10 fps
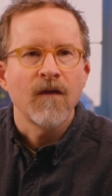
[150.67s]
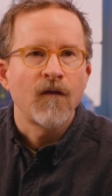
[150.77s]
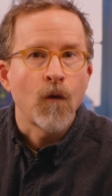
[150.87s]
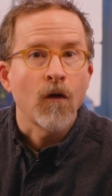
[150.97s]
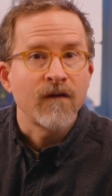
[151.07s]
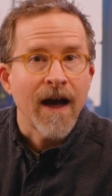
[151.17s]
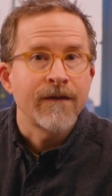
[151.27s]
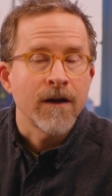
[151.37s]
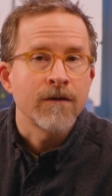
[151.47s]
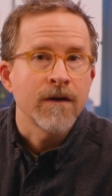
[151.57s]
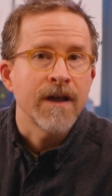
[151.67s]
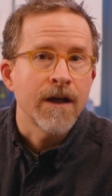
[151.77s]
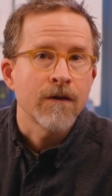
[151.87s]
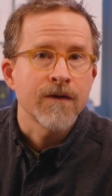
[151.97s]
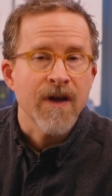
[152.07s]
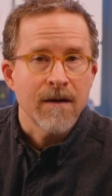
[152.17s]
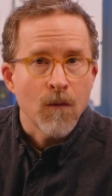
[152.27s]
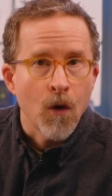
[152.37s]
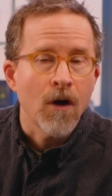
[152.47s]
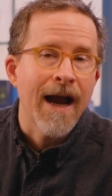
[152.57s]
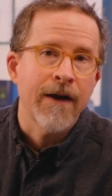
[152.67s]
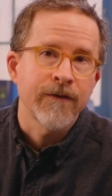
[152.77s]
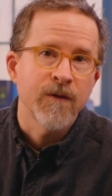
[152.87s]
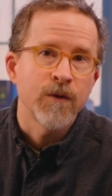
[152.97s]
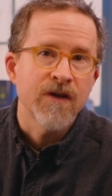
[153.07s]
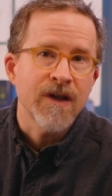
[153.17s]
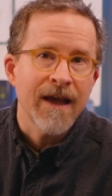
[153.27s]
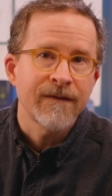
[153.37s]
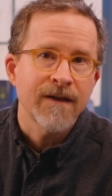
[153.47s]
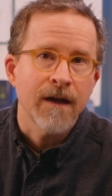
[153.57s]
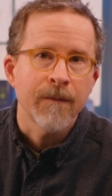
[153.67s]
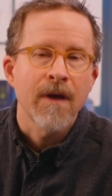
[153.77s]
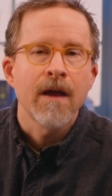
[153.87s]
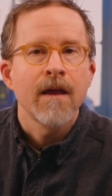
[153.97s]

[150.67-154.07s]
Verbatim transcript: four or five hundred years and more after the Buddha's lifetime.